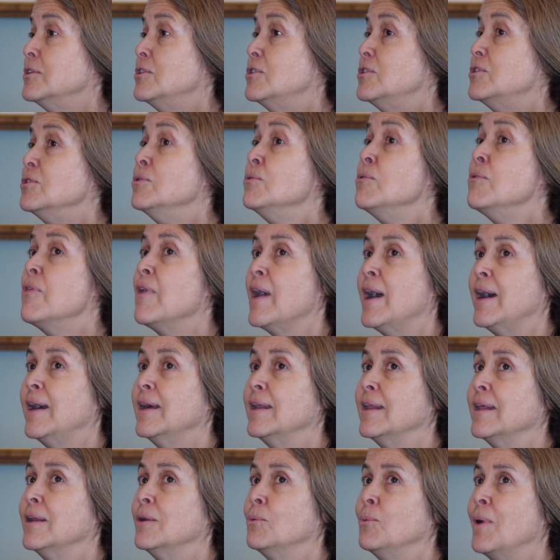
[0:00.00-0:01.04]
do
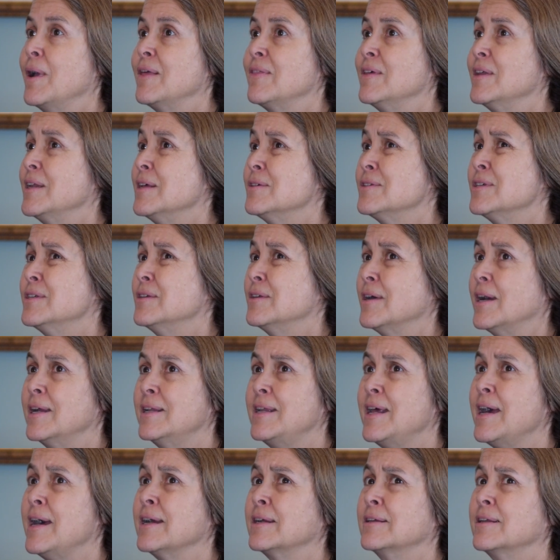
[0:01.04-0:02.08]
that in a way that isn't
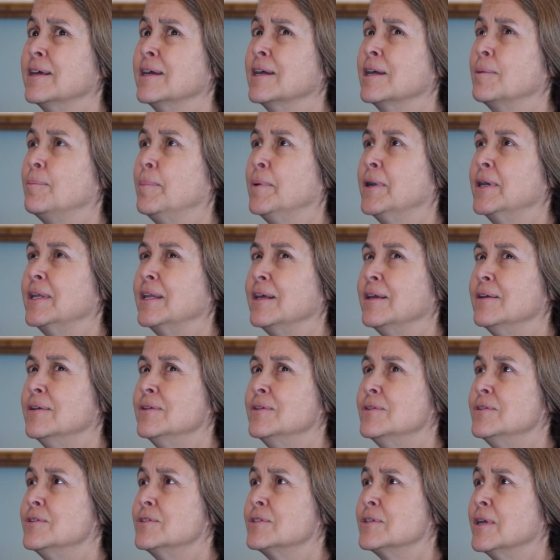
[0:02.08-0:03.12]
didactic, but
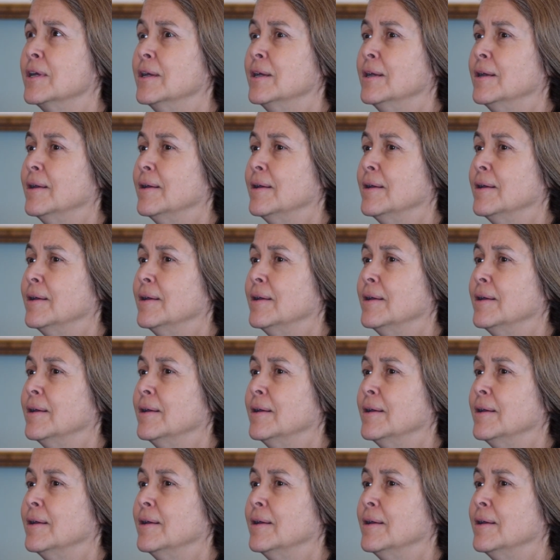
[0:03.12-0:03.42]
is